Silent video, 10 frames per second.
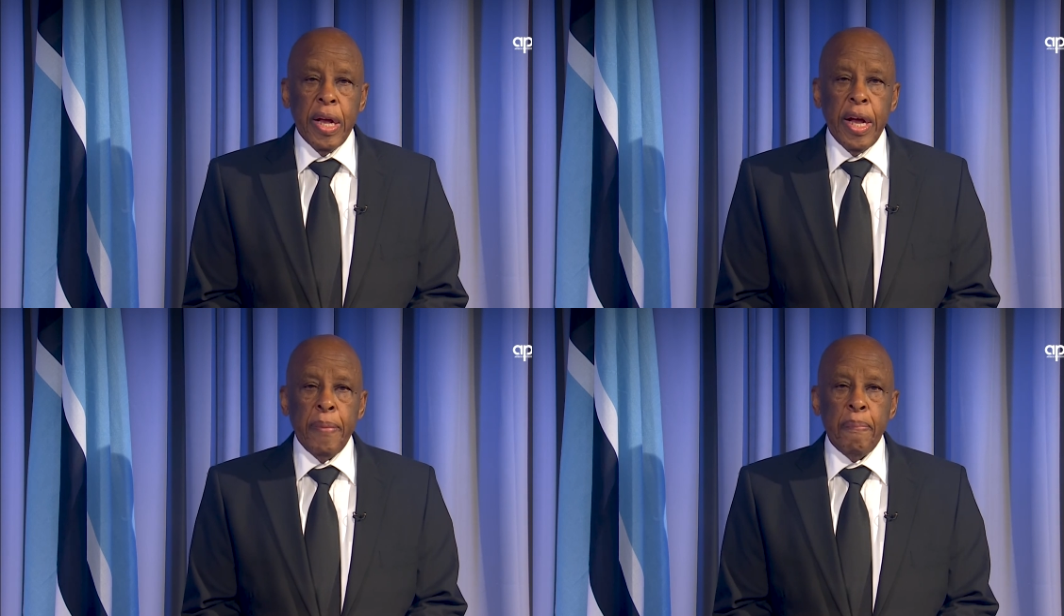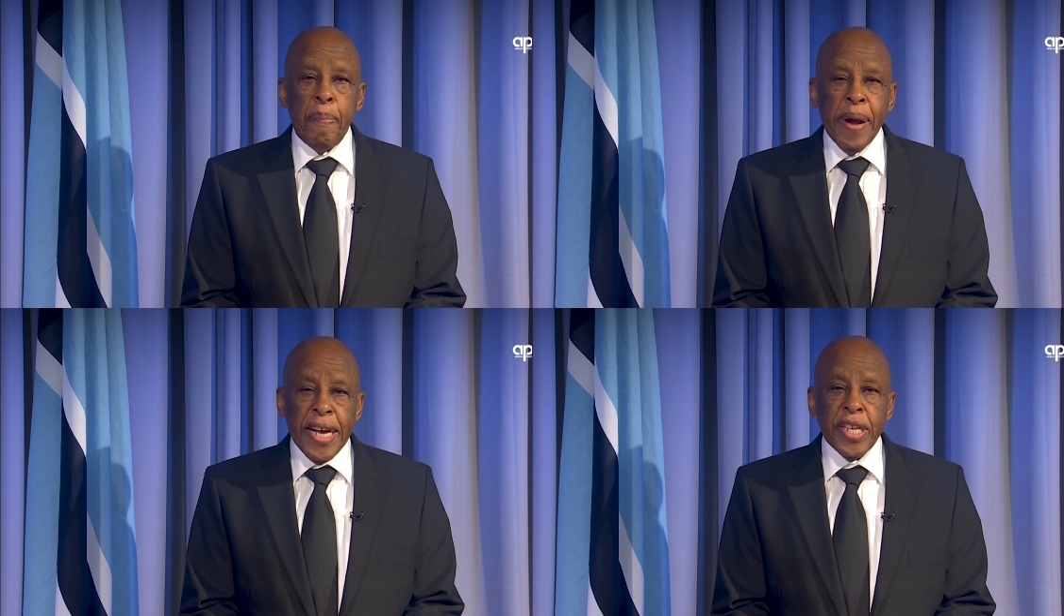a
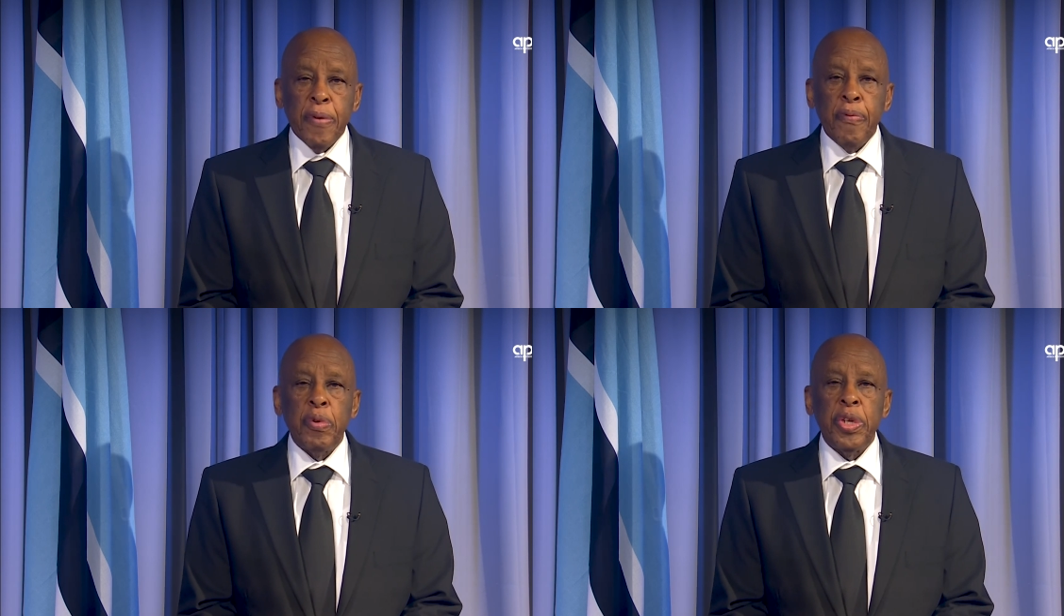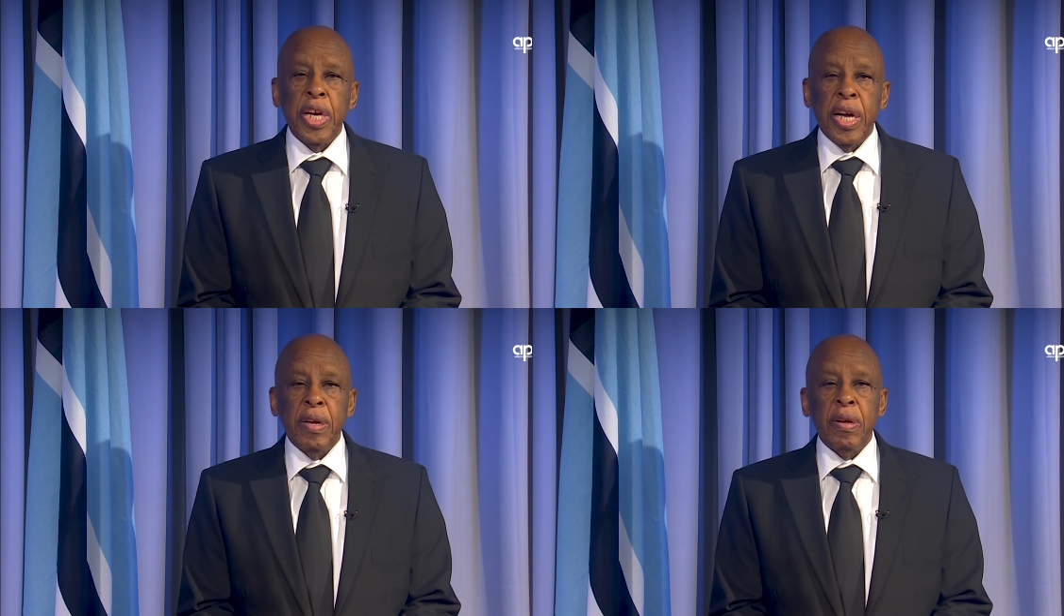brighter
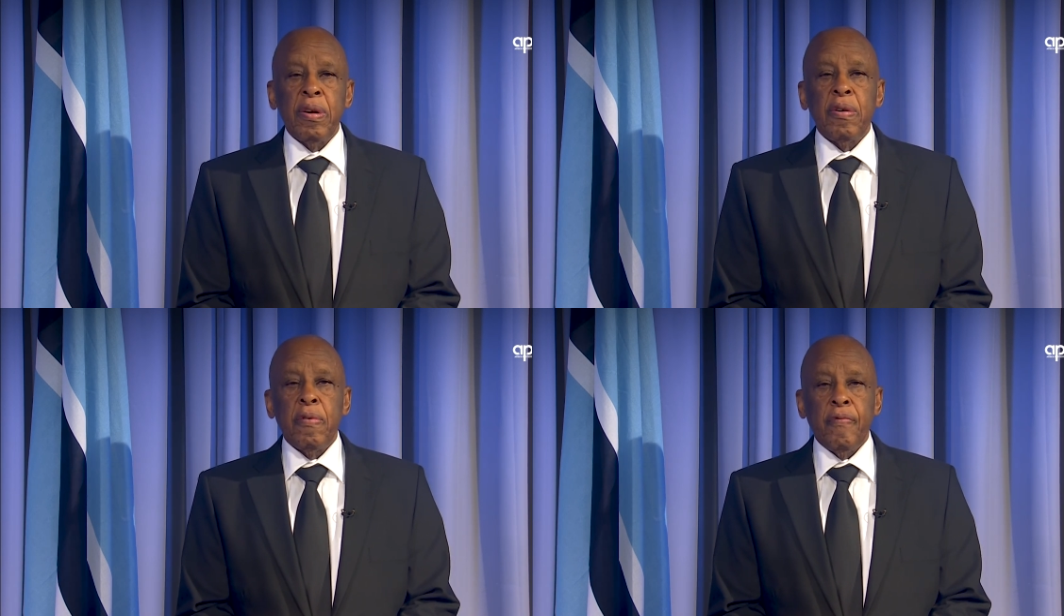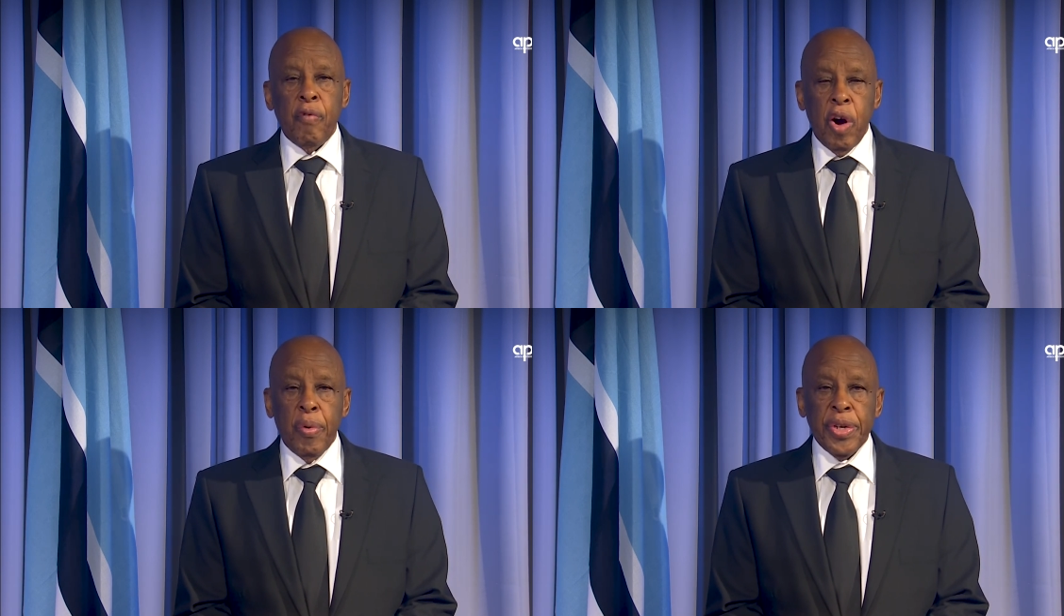future
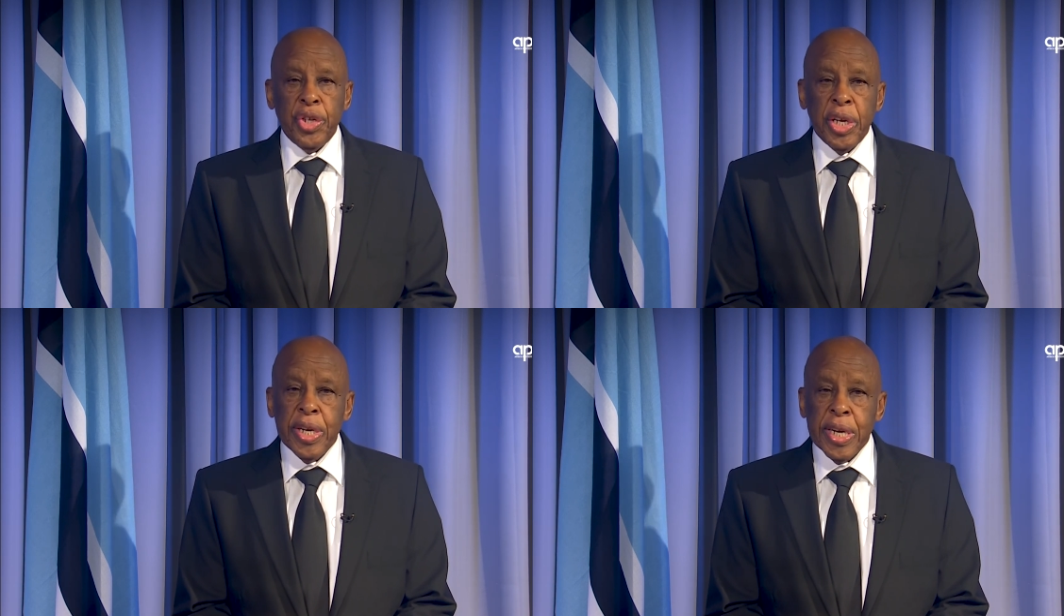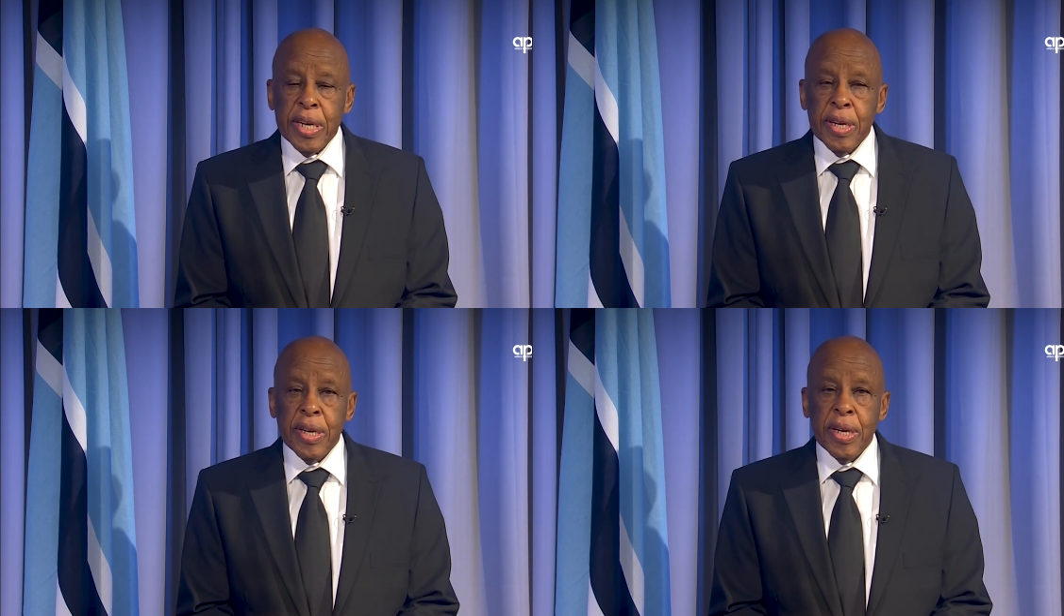for our
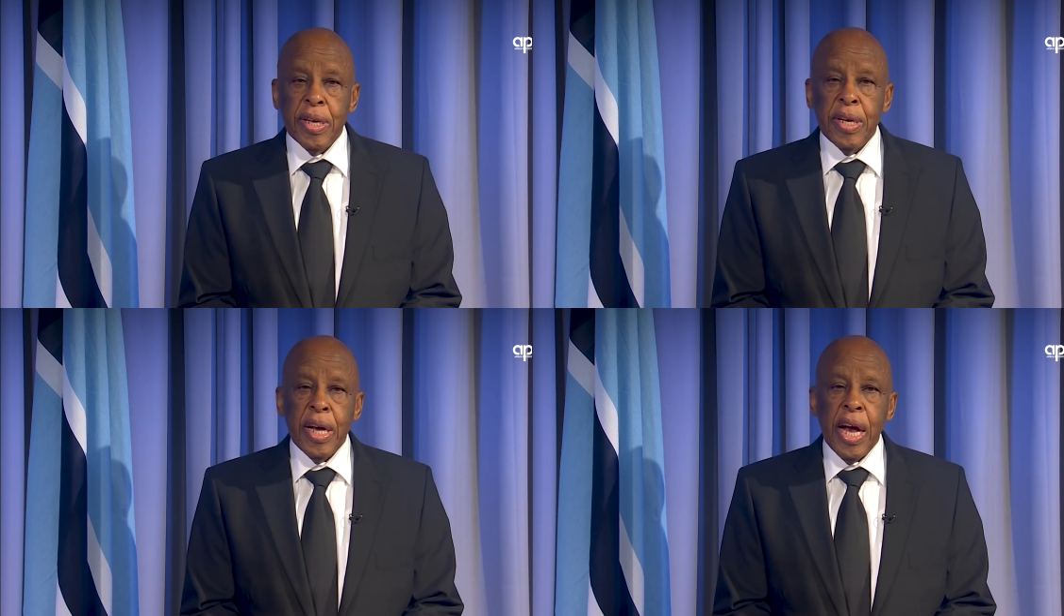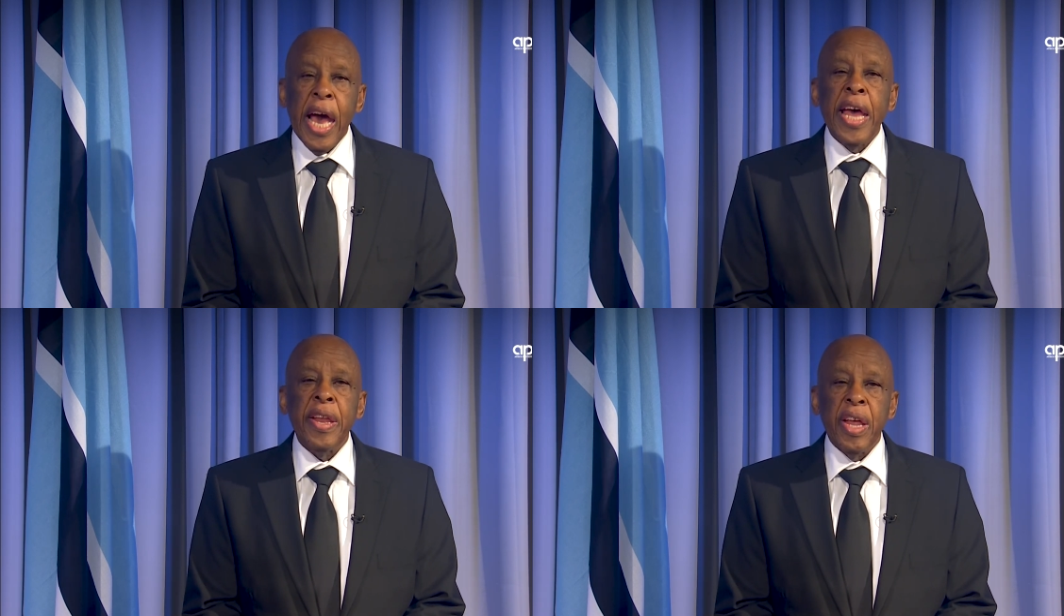children
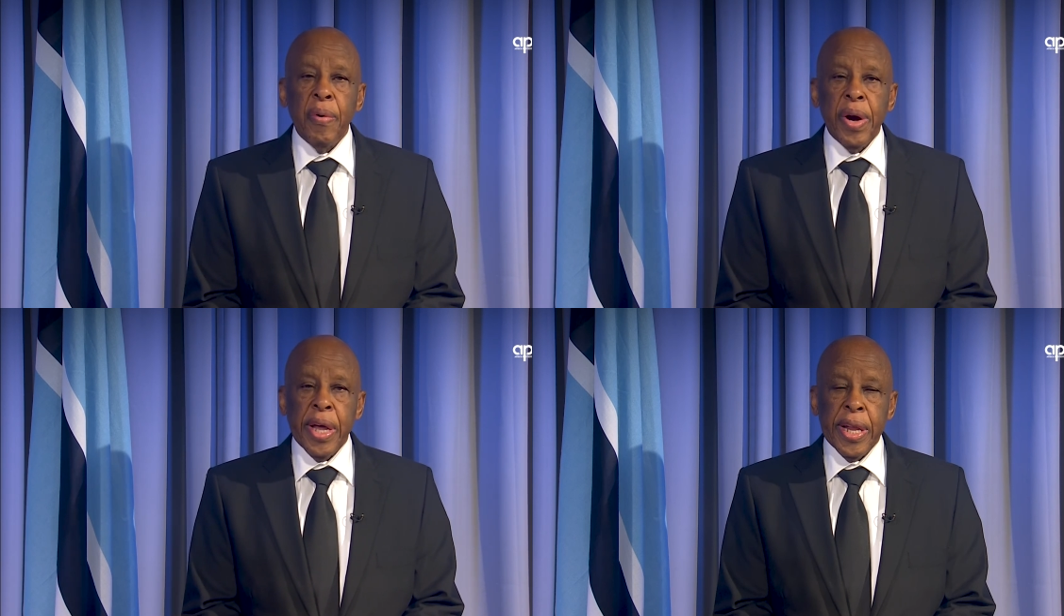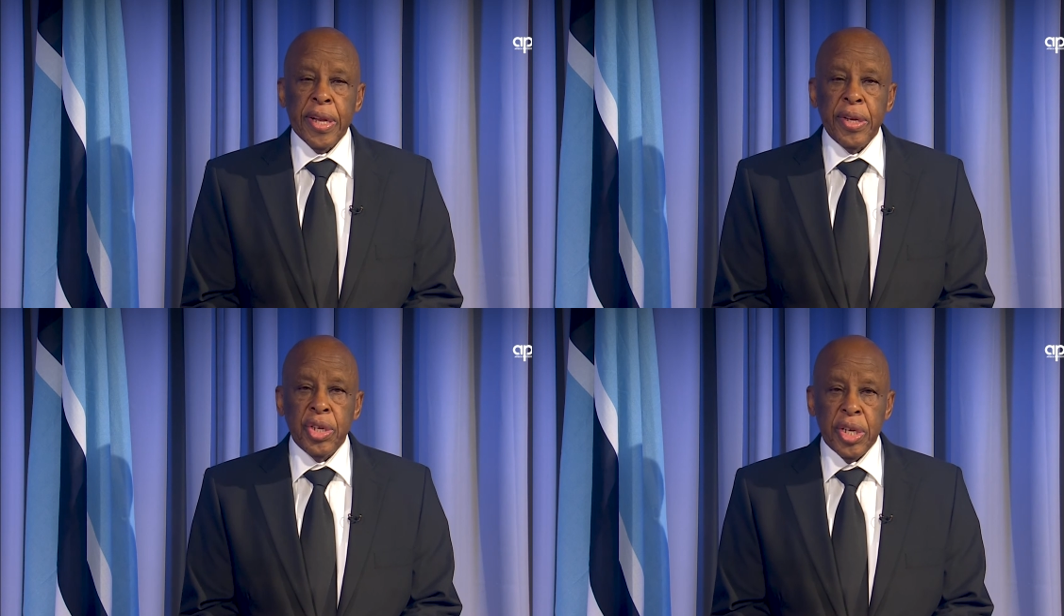and our
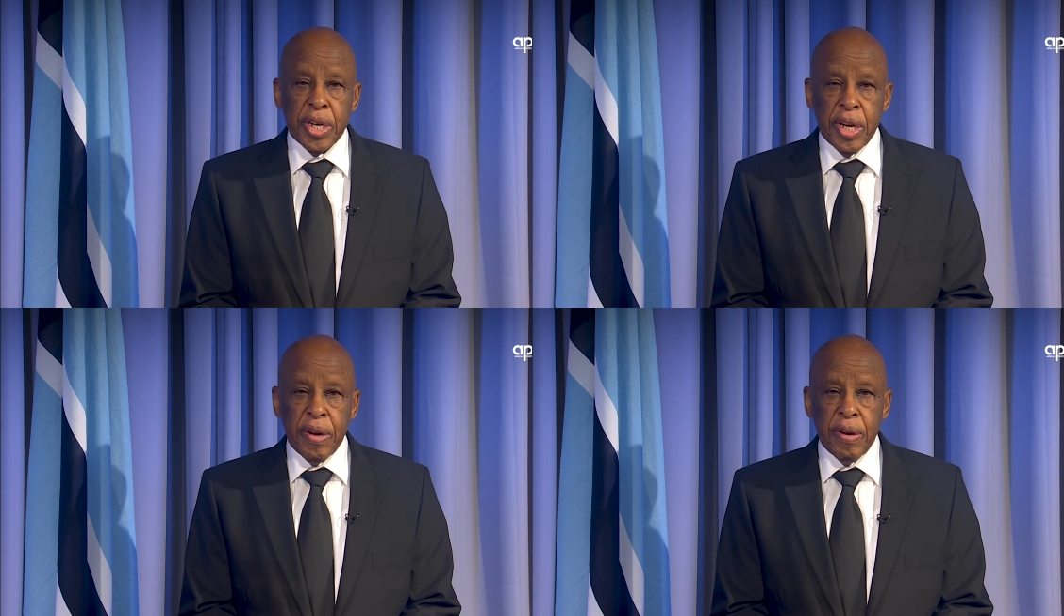grandchildren.